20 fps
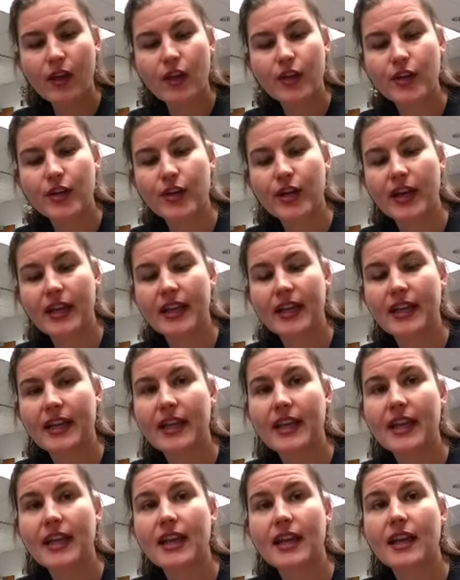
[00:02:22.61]
You're going to
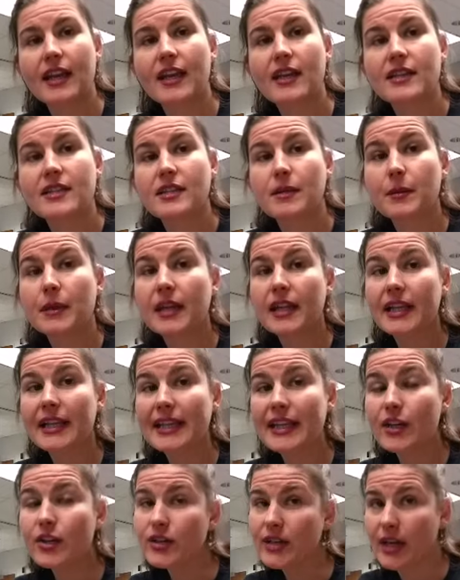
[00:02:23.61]
need some
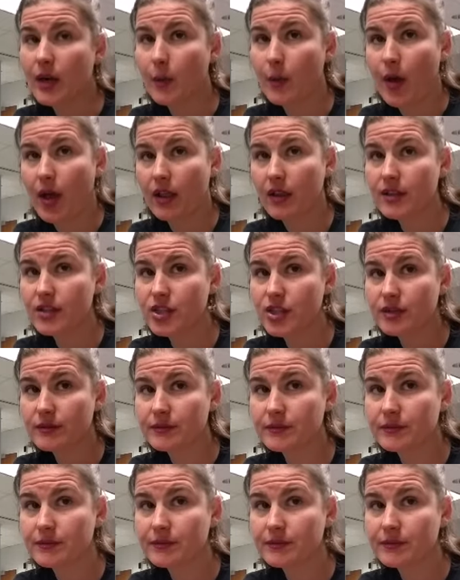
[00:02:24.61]
clear nail polish.